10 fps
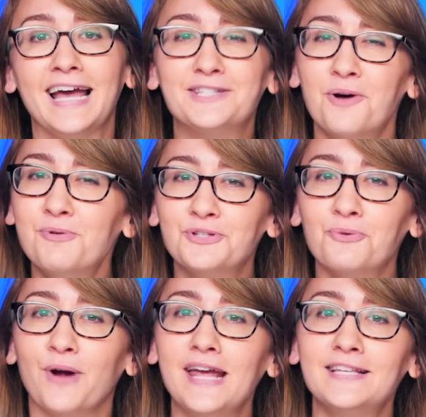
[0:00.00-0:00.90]
It's almost a
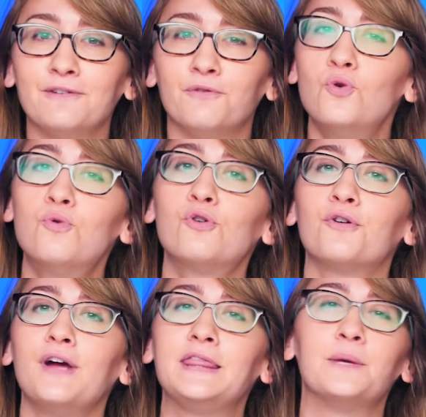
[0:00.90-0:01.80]
race of who will
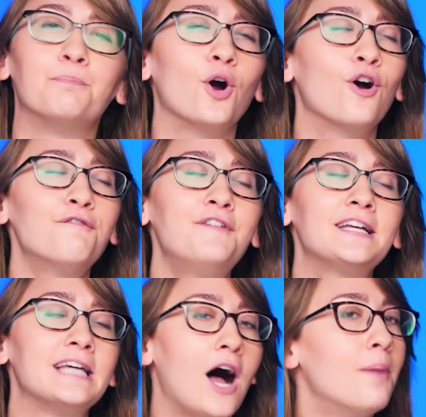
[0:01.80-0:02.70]
create the
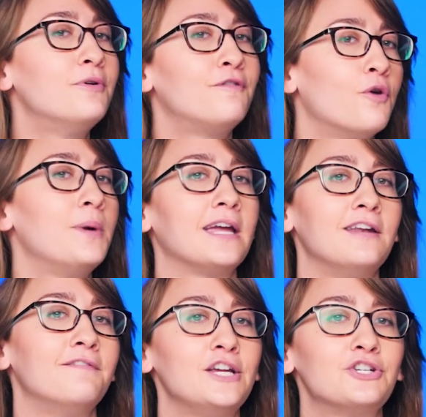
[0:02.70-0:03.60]
perfect omniphobic
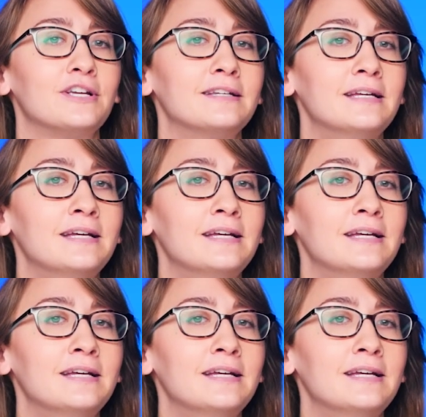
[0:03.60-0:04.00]
innovation.